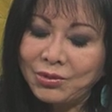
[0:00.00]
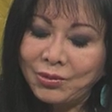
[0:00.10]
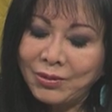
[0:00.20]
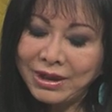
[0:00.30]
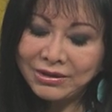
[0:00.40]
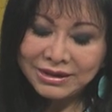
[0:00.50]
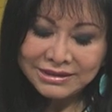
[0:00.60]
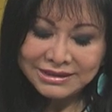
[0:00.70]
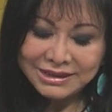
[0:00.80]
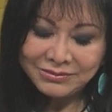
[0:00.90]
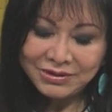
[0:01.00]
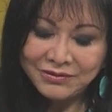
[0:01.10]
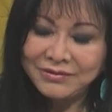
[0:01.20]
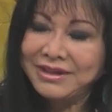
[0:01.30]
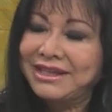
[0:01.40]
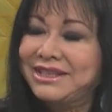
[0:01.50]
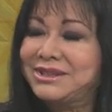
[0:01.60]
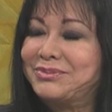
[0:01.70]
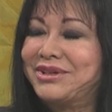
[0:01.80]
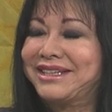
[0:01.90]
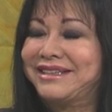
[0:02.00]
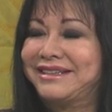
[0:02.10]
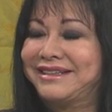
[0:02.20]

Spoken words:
Where could someone get this book?